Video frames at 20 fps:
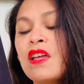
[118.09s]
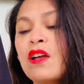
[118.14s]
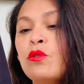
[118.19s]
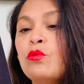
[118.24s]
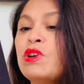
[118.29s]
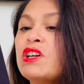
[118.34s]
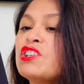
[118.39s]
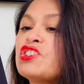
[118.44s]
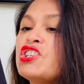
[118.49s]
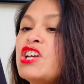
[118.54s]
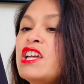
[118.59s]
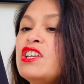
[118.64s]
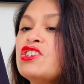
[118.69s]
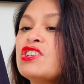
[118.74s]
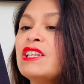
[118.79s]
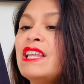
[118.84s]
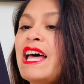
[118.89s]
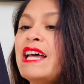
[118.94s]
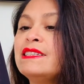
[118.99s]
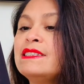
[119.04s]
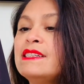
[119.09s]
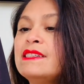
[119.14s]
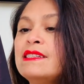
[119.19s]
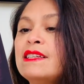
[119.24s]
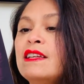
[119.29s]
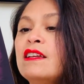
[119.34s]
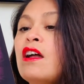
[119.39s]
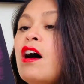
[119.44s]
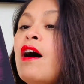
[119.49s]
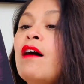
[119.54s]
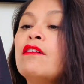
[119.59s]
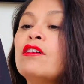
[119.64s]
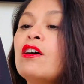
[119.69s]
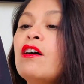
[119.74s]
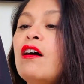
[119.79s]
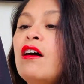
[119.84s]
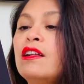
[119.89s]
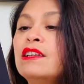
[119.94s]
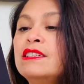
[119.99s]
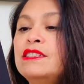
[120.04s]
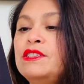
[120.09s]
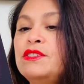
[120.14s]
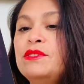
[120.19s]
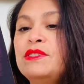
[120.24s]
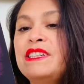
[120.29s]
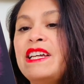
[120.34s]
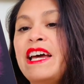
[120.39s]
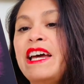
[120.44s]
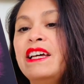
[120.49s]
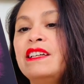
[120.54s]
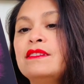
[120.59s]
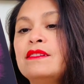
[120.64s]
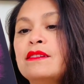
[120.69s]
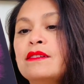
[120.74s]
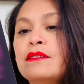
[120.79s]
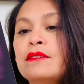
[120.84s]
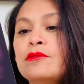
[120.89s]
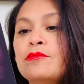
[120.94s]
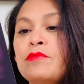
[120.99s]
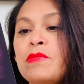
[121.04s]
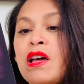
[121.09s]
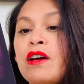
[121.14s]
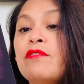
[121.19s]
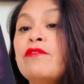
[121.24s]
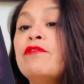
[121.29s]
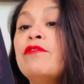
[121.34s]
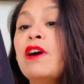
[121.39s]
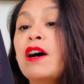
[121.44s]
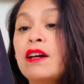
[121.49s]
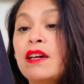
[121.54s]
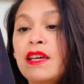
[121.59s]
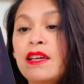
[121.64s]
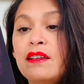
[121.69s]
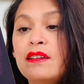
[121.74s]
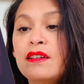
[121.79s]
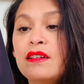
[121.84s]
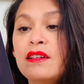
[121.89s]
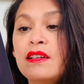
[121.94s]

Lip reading: We exchanged glances in an alcohol-induced haze. Fuck it.